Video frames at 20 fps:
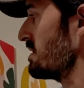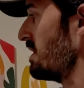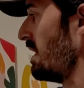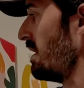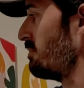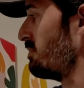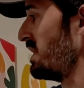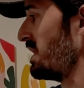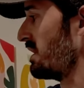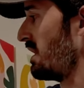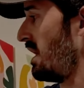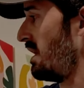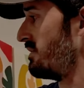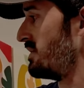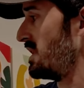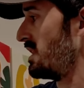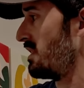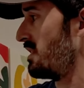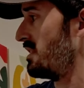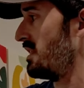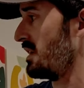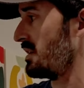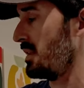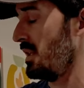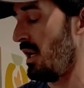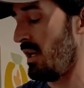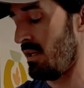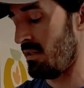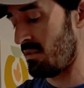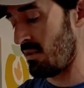not big, heavy, thick
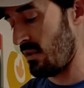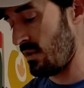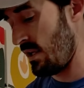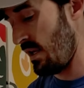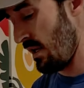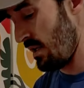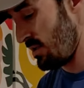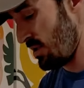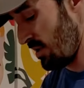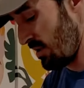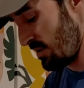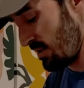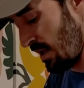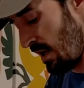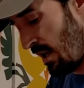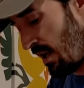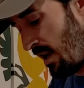lines on the edges.